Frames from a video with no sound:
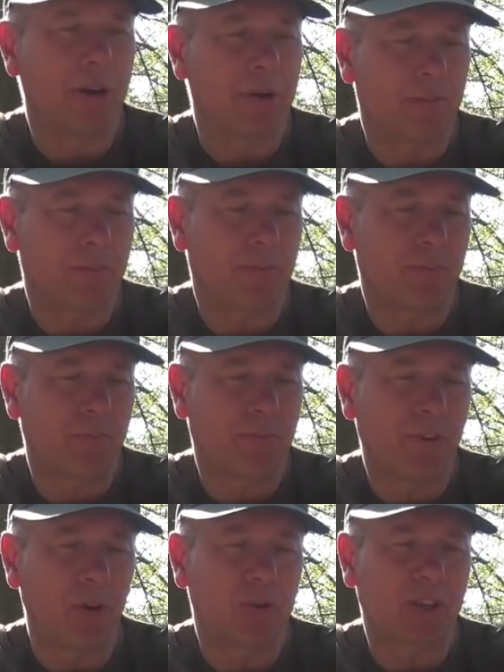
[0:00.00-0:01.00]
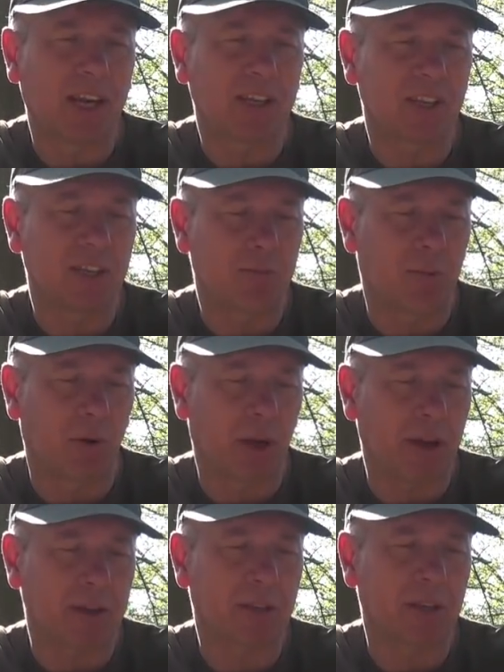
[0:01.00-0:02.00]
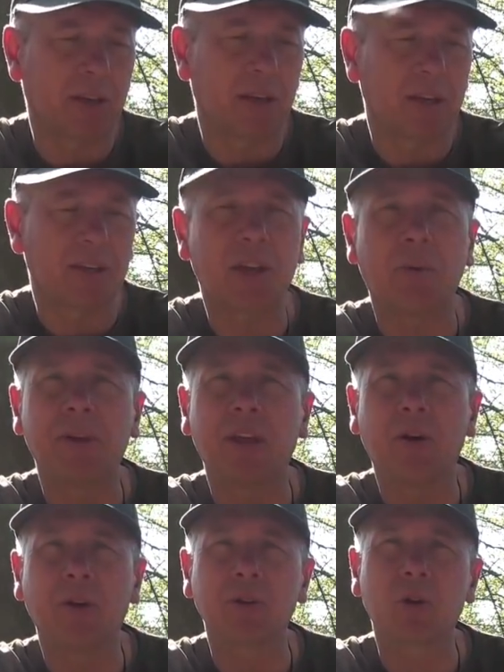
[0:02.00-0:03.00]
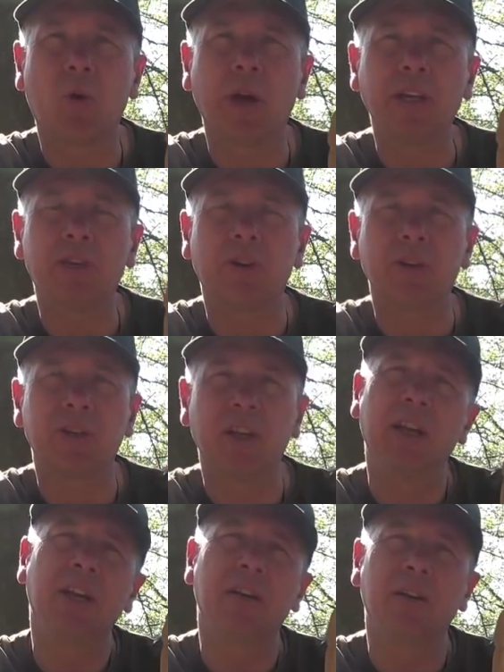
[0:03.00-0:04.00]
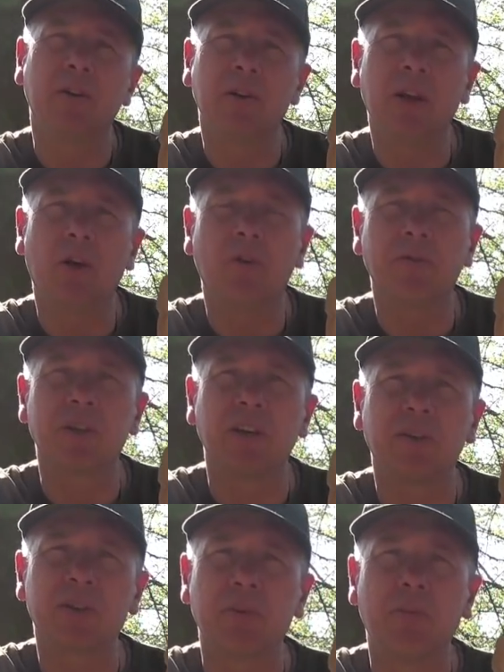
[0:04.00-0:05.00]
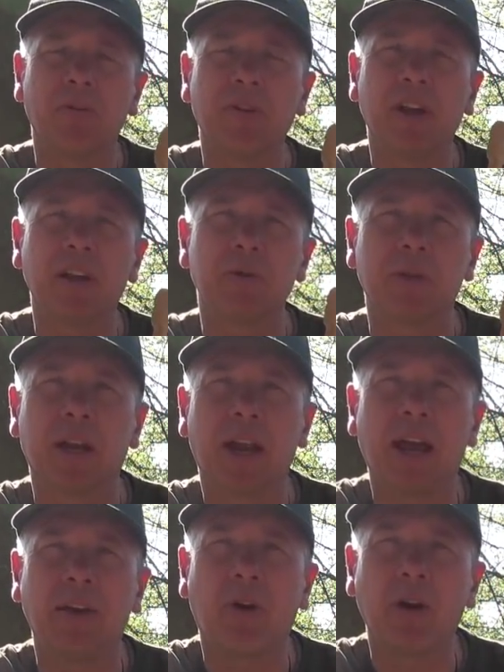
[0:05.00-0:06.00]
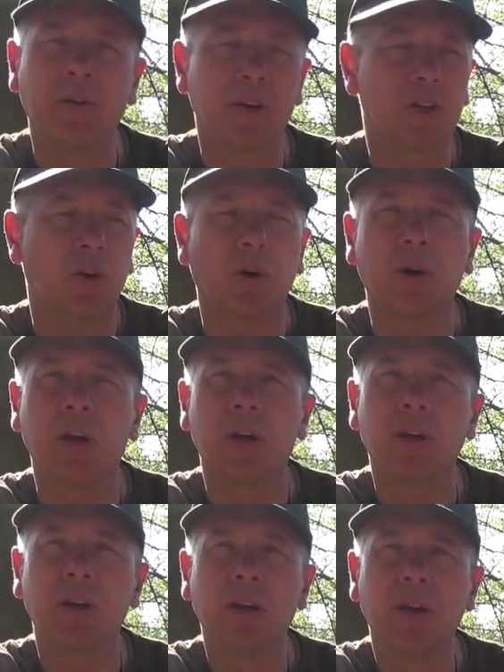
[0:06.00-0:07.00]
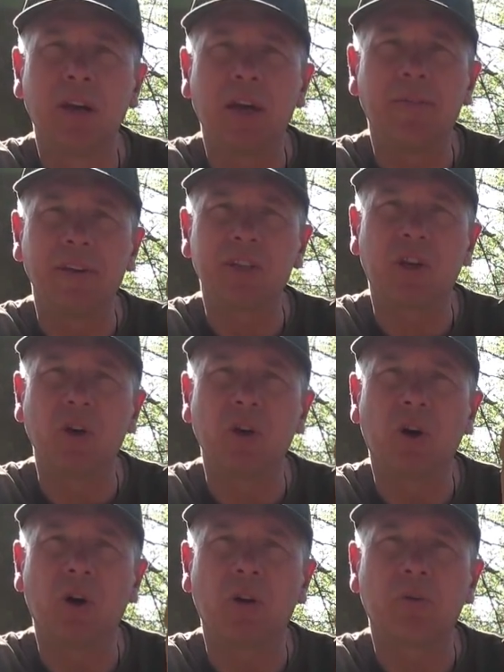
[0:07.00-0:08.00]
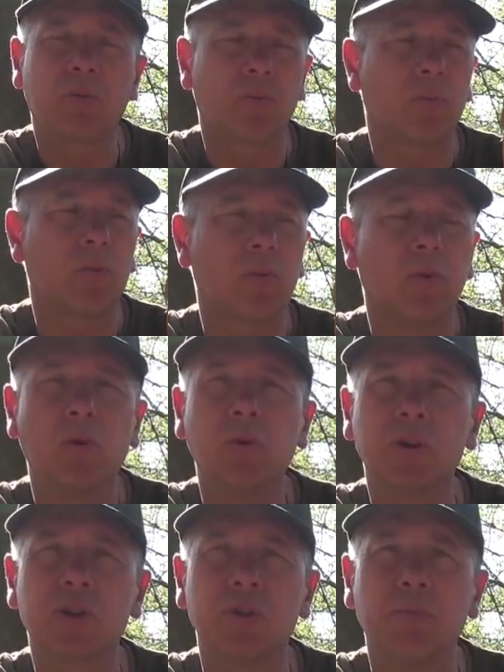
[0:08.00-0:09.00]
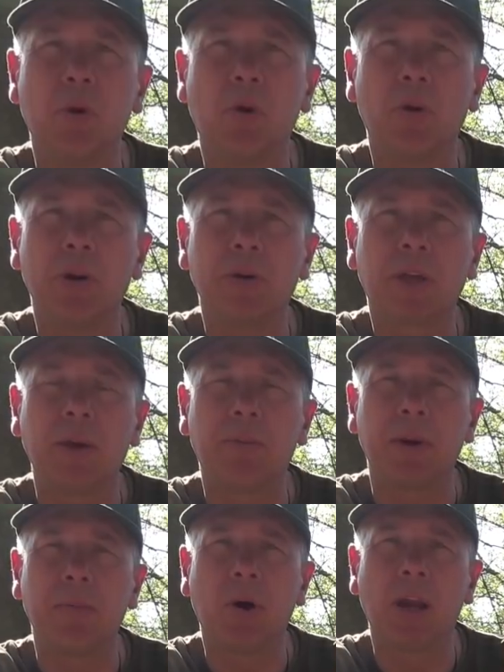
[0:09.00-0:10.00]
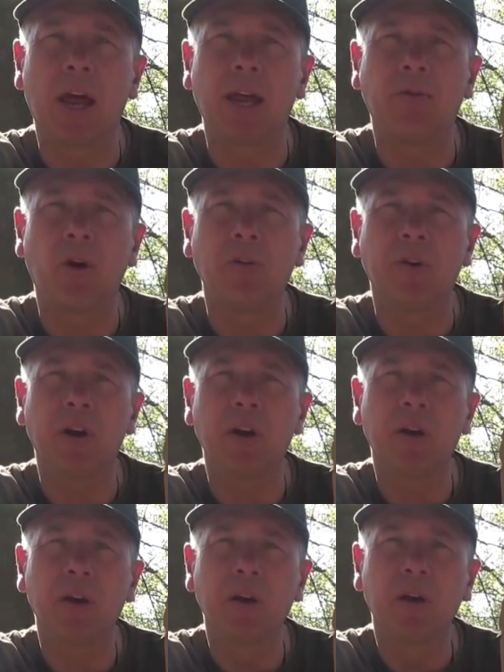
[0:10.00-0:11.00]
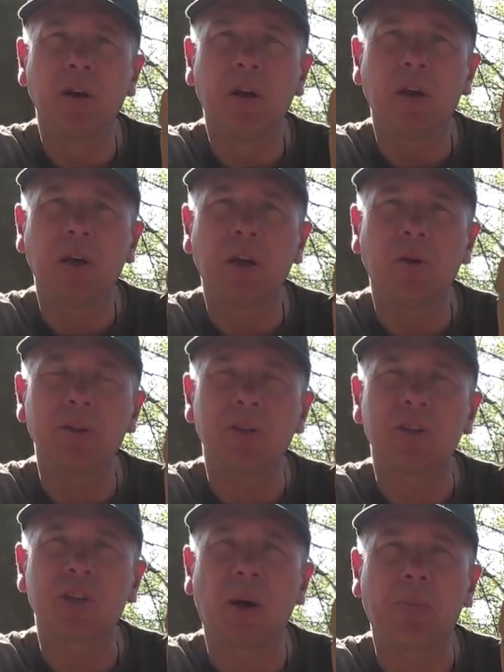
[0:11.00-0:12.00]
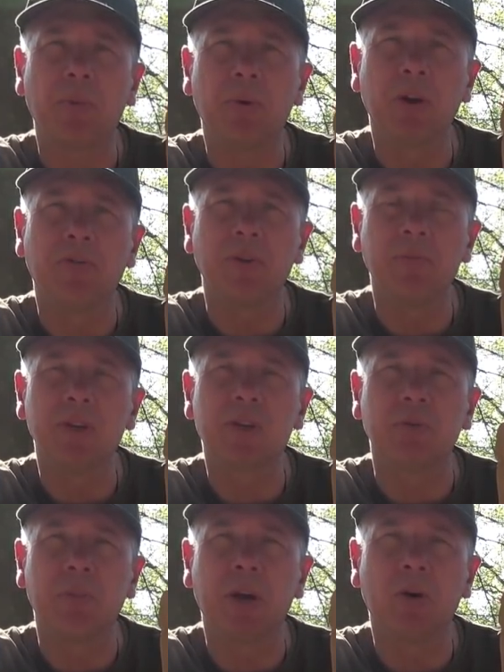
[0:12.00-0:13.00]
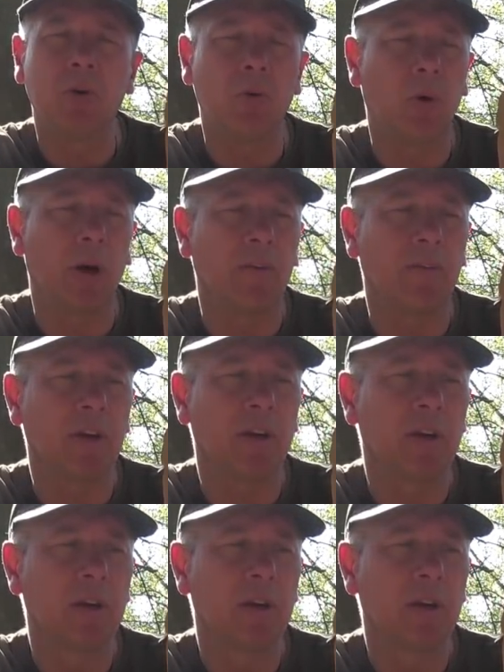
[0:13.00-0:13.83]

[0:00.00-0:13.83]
to field test this product. It's something that I was quite interested in. You know, obviously you've seen my videos with the Land Rover, so I'm going to, if it's good, I'll order some more and keep it in my Land Rover, you know, as a supplement if you miss a meal or whatever.